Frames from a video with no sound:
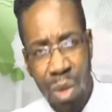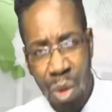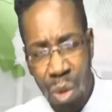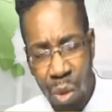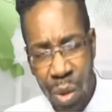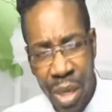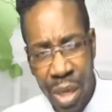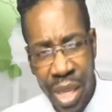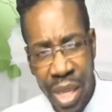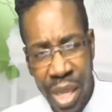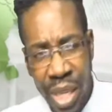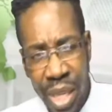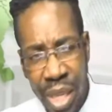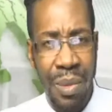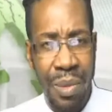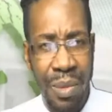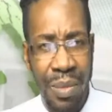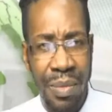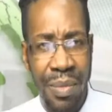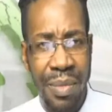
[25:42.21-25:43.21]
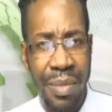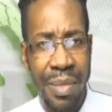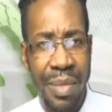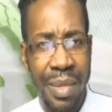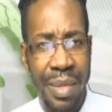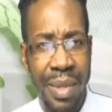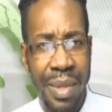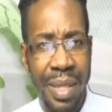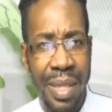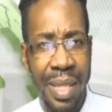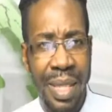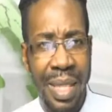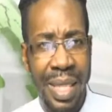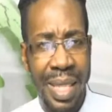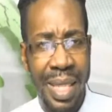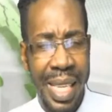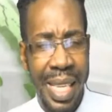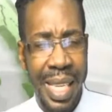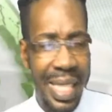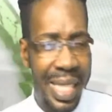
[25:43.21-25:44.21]
This is in the last 48
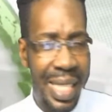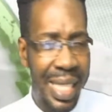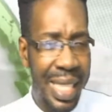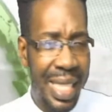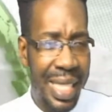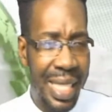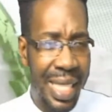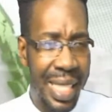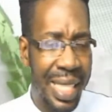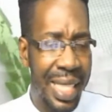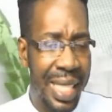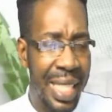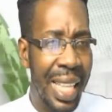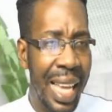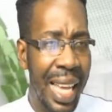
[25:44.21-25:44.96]
hours or so,